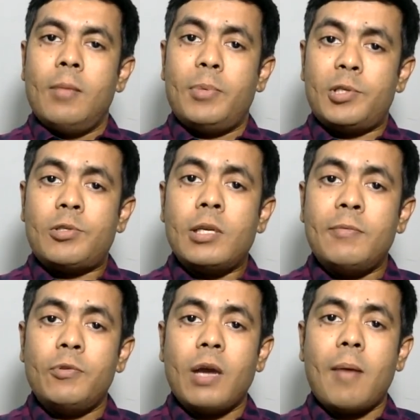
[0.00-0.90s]
But still,
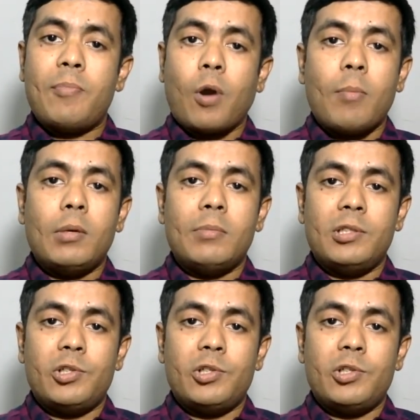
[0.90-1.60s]
if you have problem